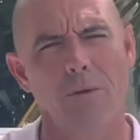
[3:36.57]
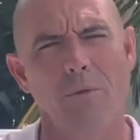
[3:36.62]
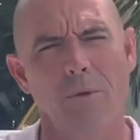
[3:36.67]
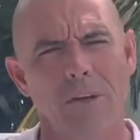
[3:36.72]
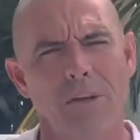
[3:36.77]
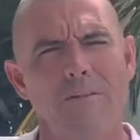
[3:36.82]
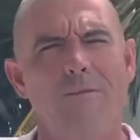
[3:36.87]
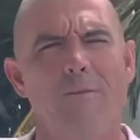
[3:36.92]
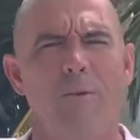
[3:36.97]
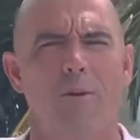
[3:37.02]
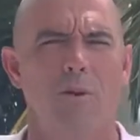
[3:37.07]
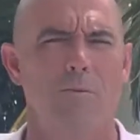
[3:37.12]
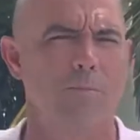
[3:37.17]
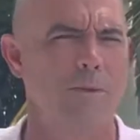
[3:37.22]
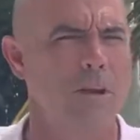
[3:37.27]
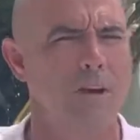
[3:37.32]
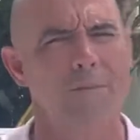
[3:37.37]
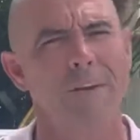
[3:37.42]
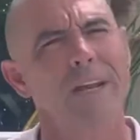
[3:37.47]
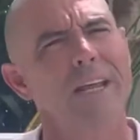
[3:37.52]

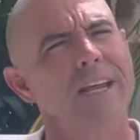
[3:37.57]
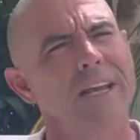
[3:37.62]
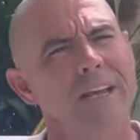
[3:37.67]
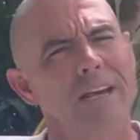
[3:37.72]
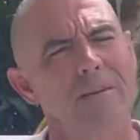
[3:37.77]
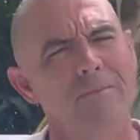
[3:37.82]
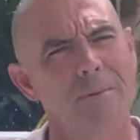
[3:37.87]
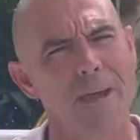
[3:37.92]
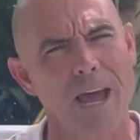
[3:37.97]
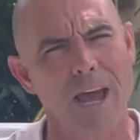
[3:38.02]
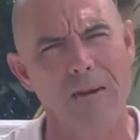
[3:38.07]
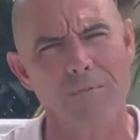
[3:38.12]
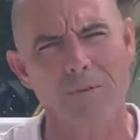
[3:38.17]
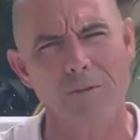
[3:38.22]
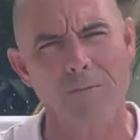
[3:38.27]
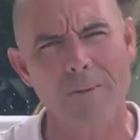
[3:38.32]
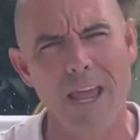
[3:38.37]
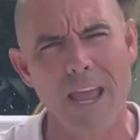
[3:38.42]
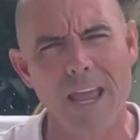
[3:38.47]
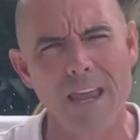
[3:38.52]
reinforcement of an incompatible
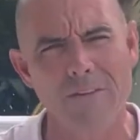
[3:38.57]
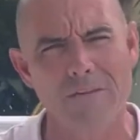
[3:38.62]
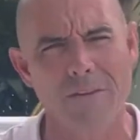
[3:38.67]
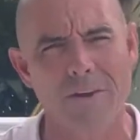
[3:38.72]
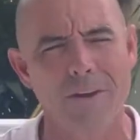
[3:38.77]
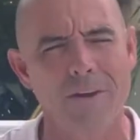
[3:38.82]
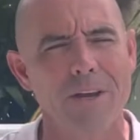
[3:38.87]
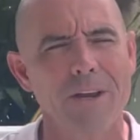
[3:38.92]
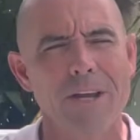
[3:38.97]
behavior.